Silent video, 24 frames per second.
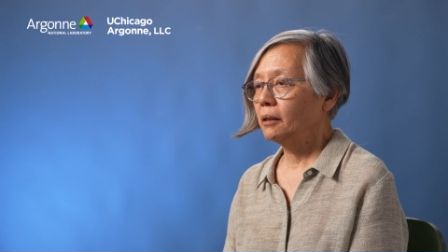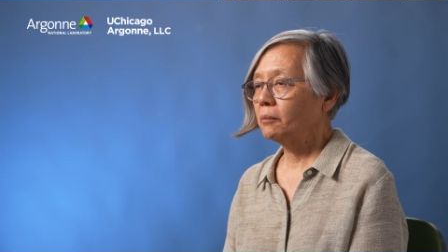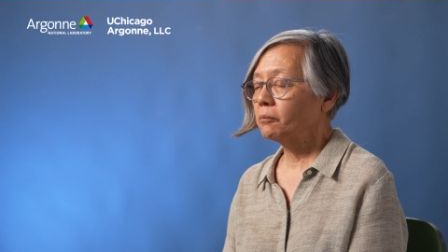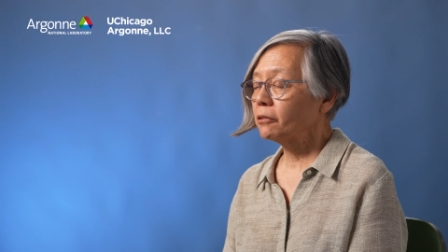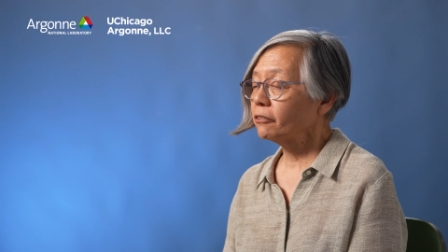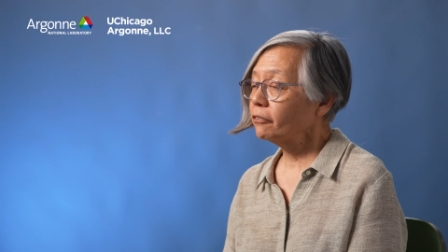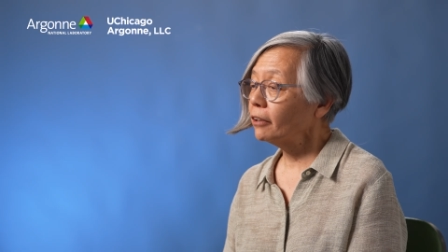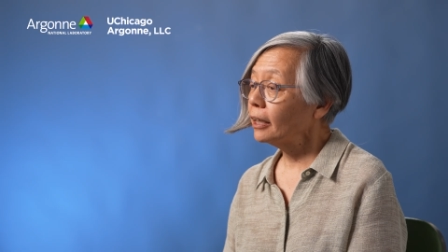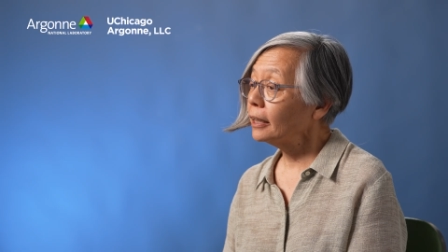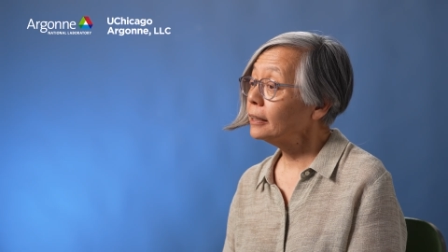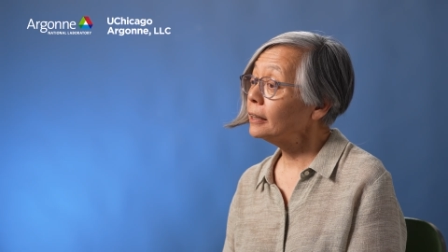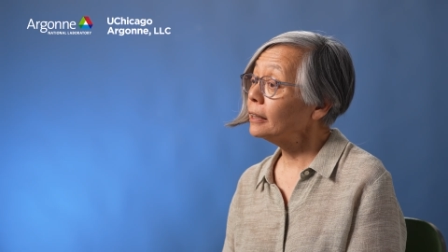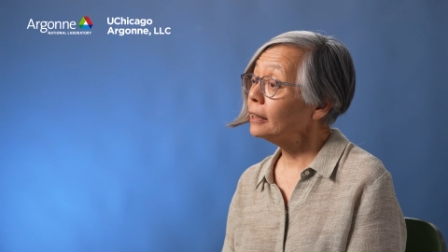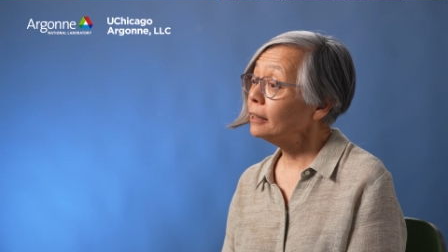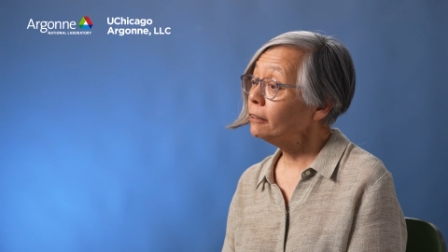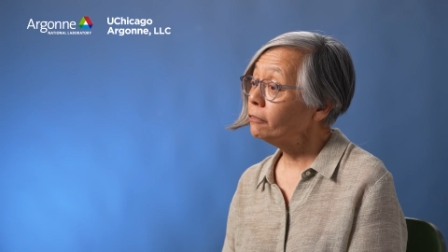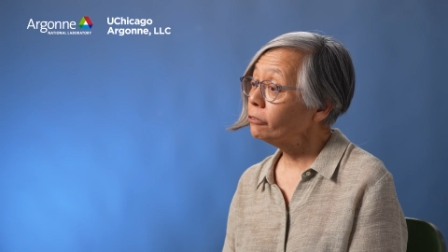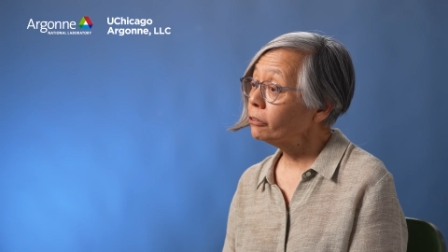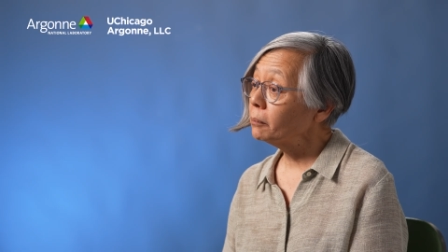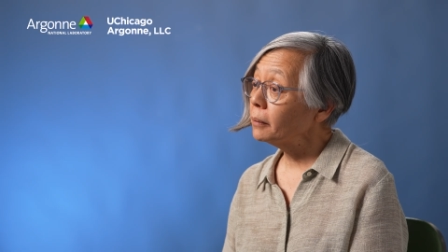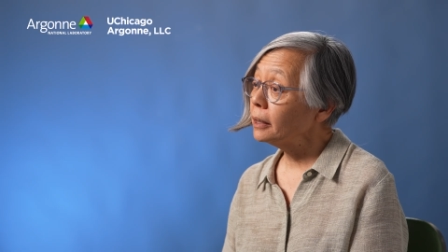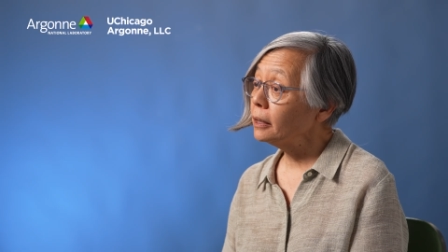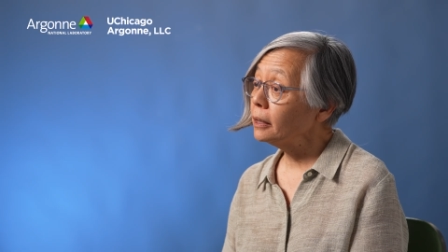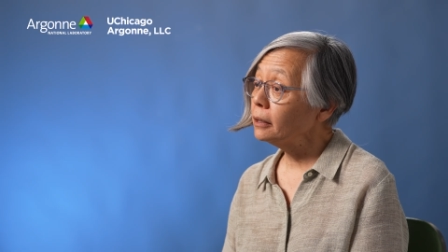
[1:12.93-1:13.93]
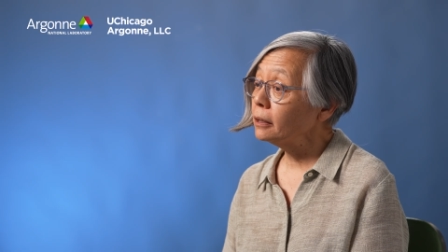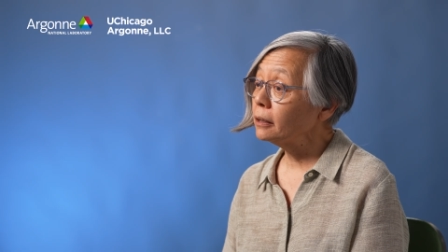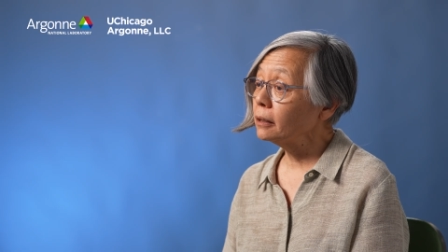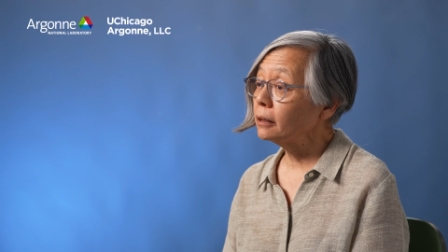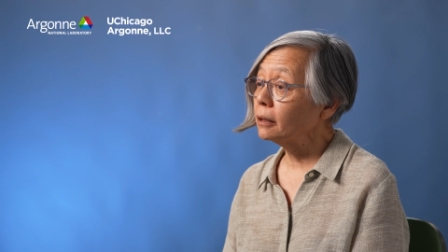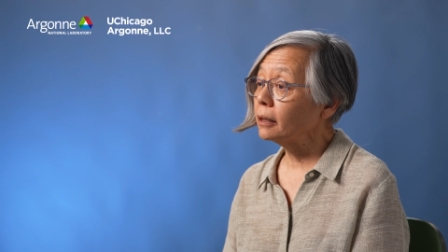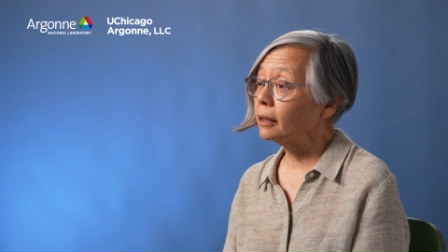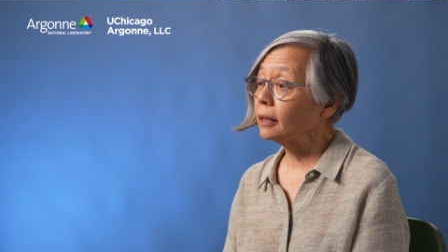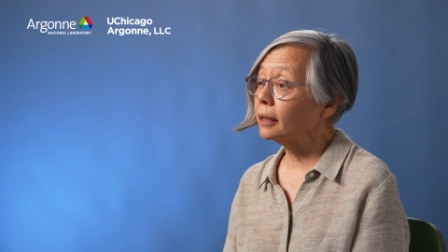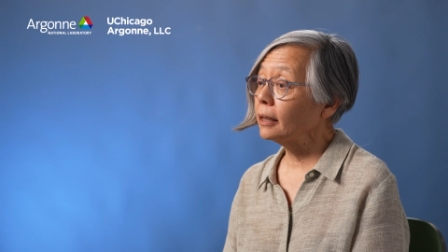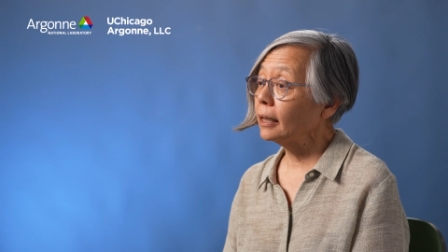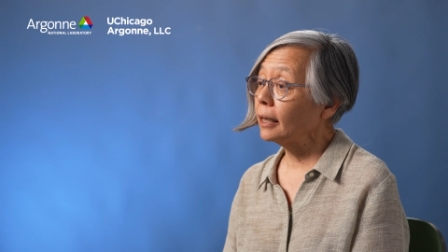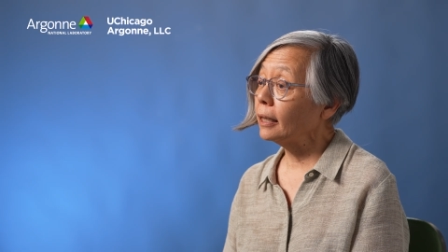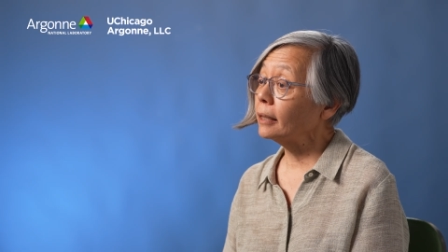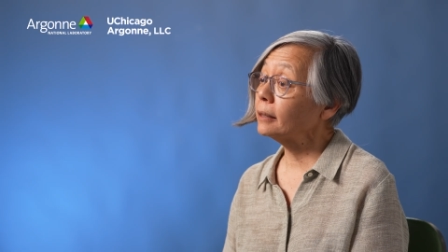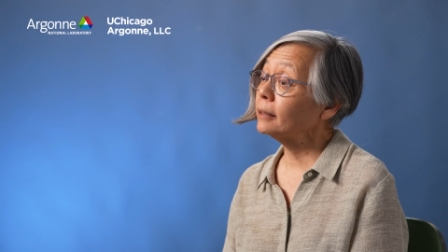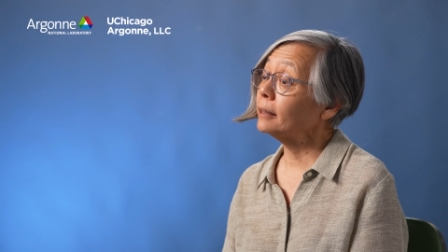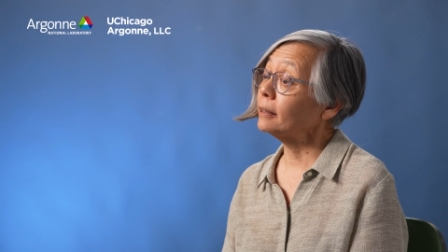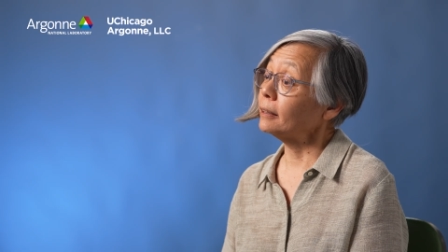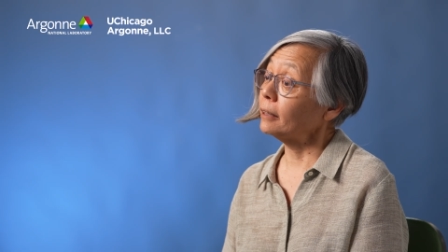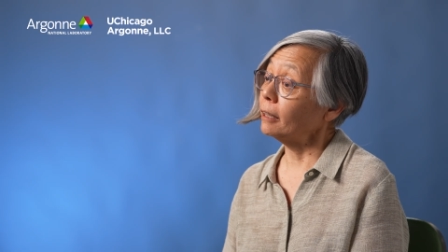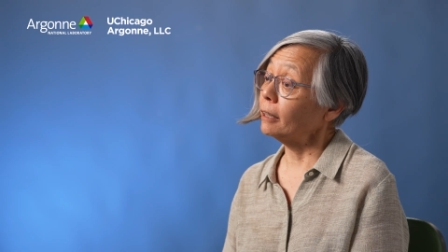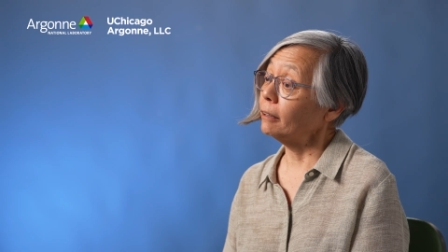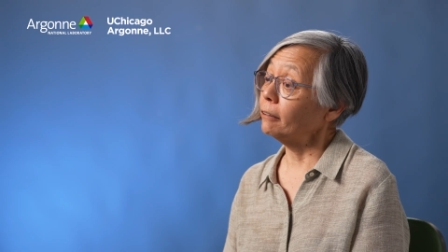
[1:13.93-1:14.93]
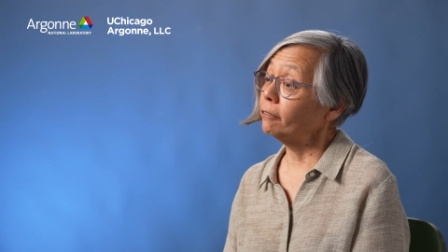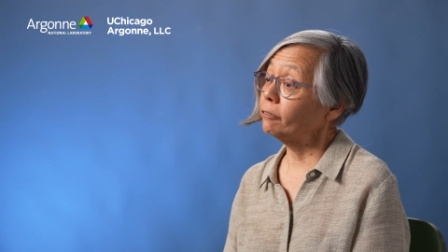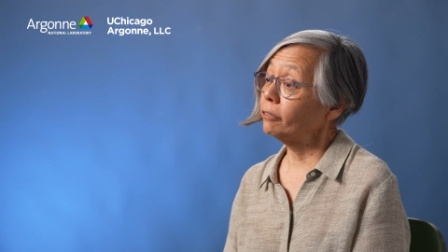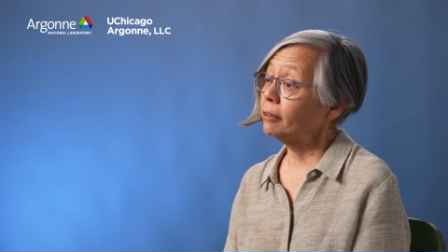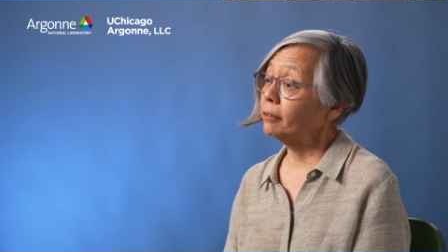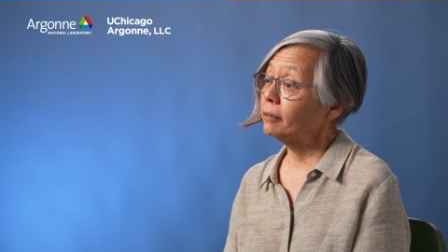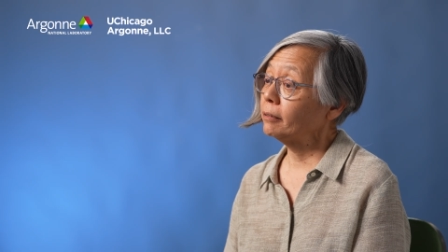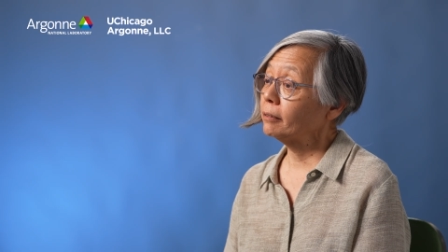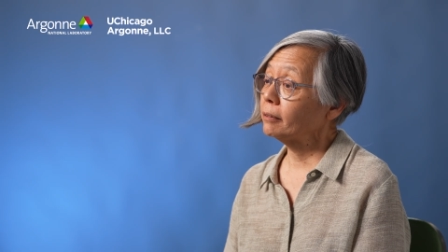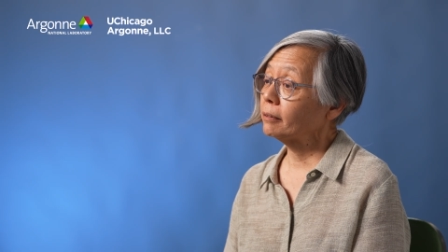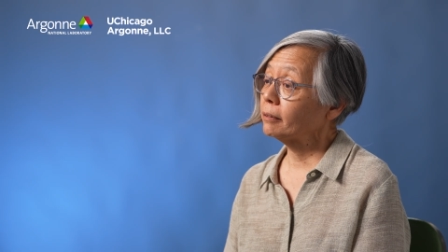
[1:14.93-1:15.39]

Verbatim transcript: provides information on the gas itself.